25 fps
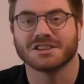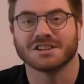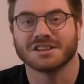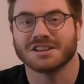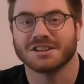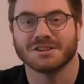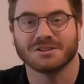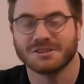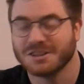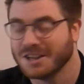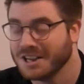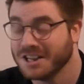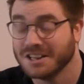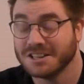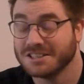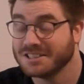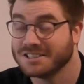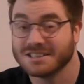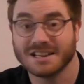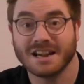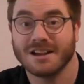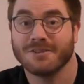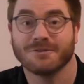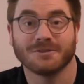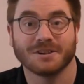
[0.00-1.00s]
that you
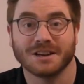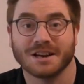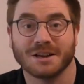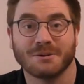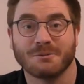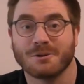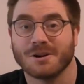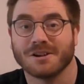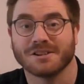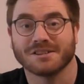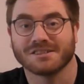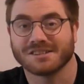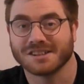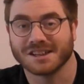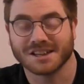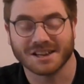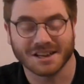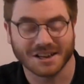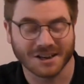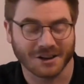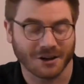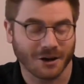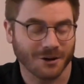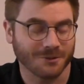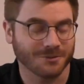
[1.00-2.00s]
definitely weren't
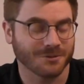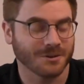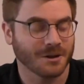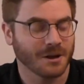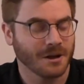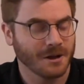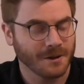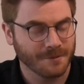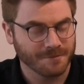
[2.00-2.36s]
thinking of,